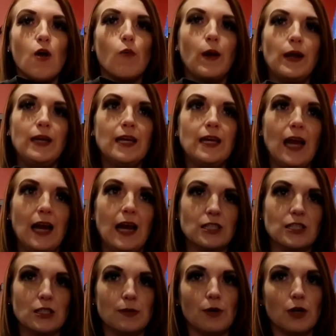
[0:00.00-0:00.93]
when you
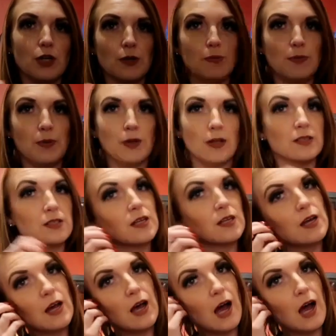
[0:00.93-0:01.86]
get the multiples
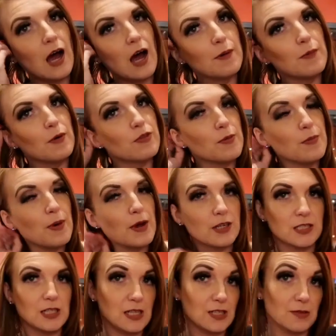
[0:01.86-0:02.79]
of the
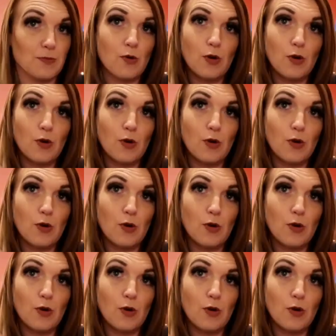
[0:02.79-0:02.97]
merchandise.